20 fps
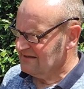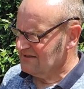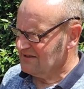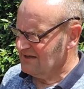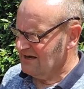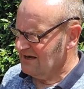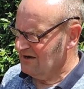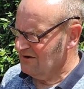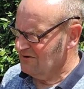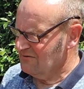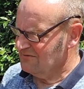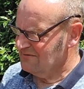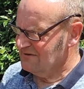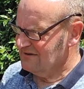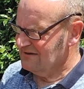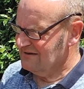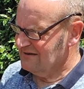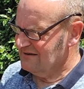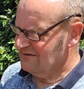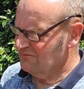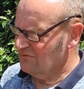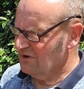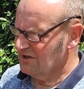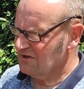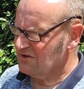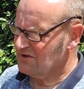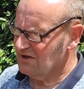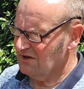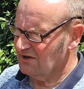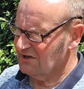So when
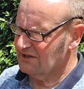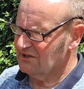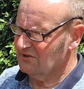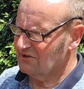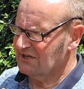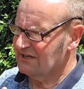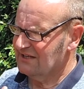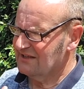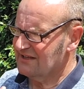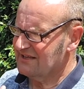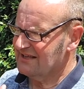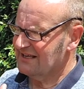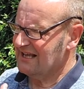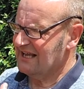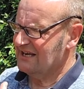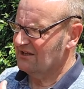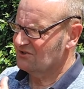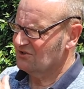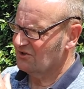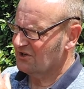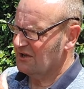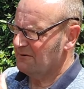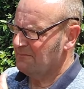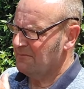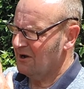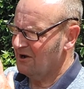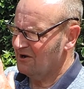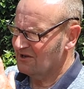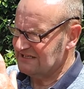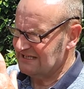I started looking at this again, I took it
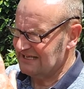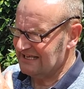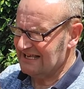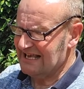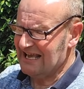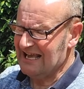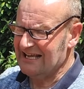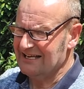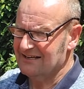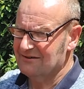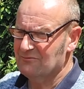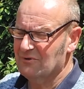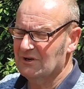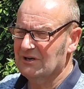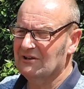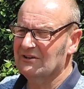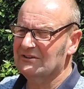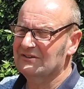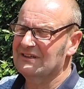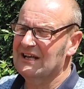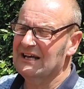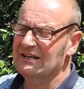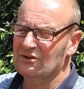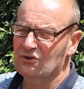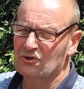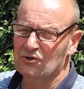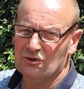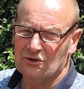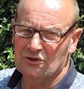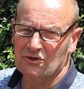apart again. When I had a
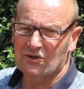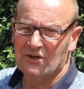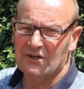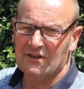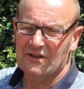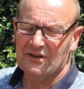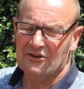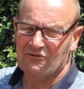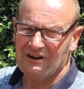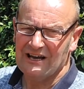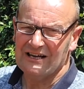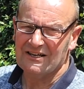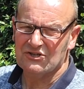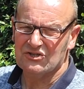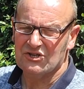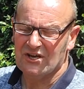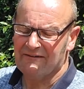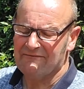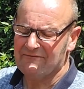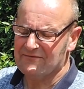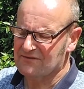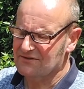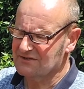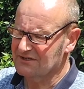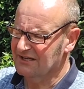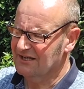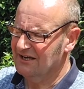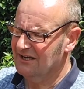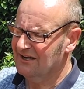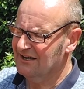good look at the
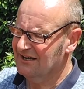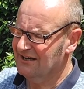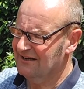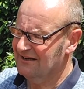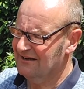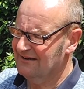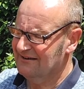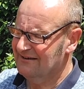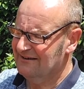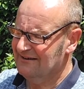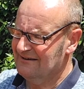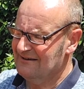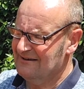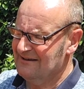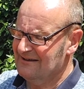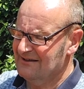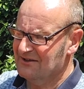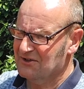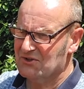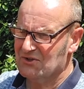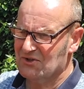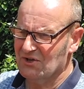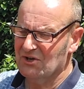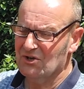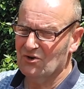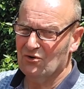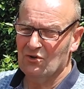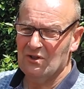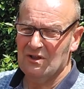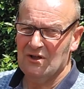crankshaft
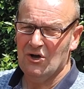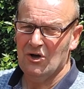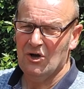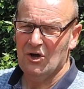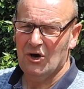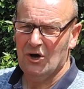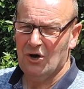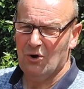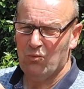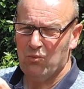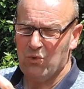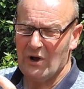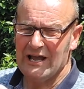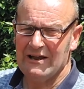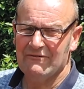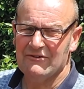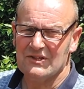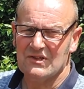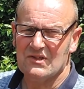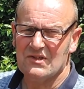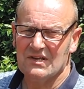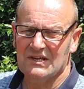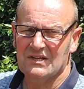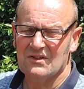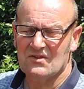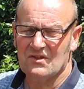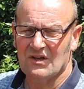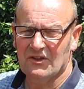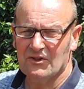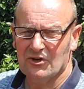seal and where it
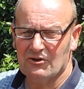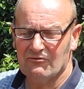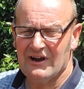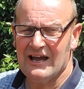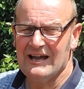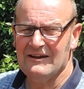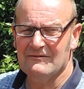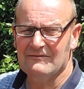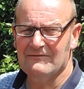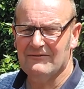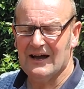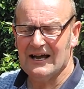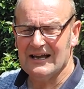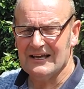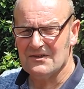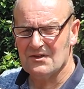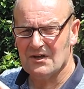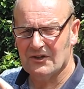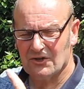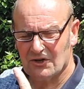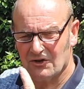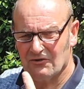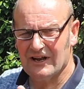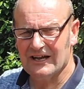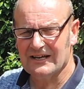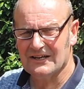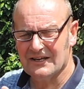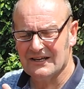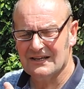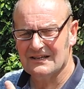sits on the ground face, on the
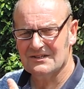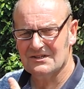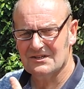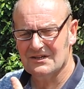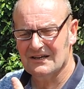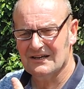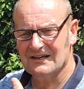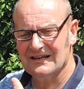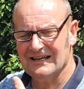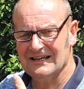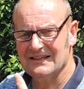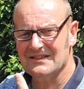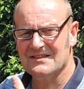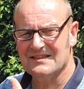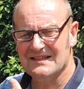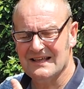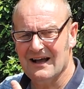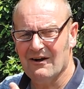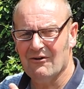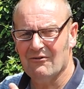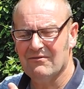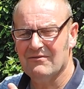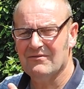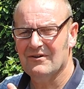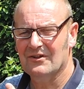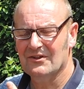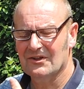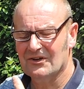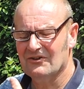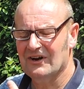crank itself,
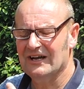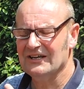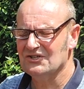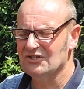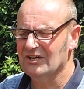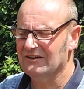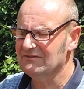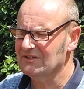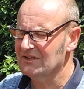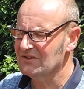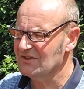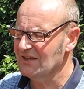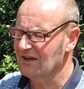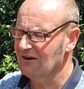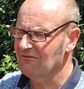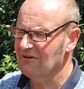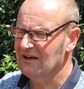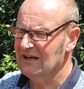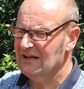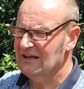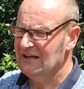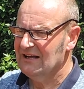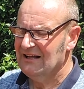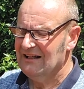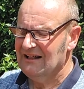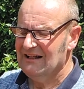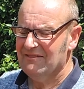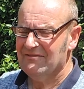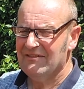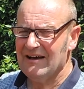on the crankshaft itself,
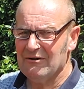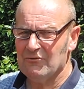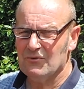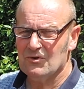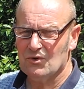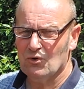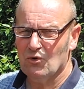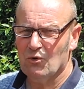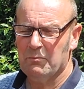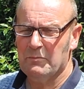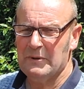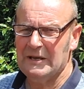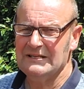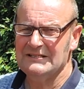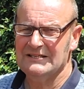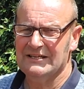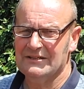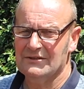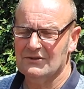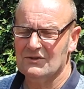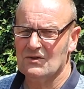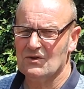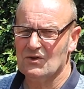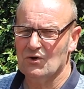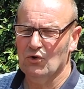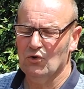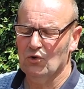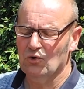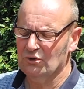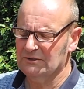that was all pitted and
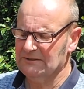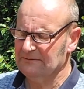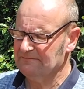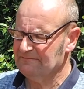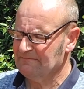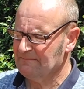scored.